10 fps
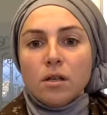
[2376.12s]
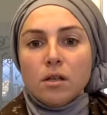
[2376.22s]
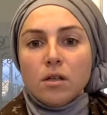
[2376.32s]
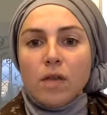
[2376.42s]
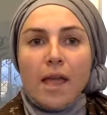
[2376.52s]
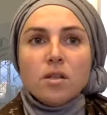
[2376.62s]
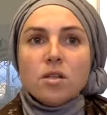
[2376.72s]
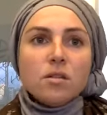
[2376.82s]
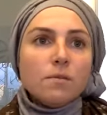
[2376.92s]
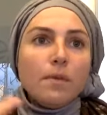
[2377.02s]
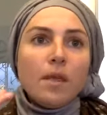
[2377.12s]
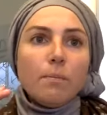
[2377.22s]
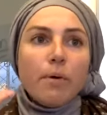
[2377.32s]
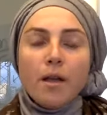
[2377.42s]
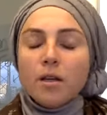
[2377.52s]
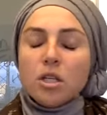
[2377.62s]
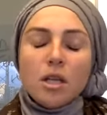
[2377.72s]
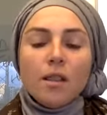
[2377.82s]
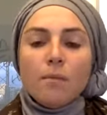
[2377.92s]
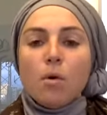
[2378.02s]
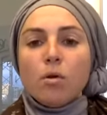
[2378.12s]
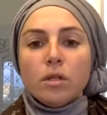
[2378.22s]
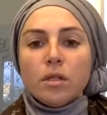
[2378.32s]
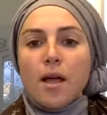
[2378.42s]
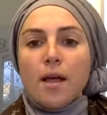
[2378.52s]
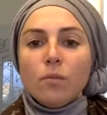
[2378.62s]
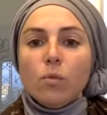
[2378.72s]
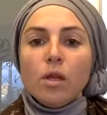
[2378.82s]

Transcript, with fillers: You can't just be punishing them all the time.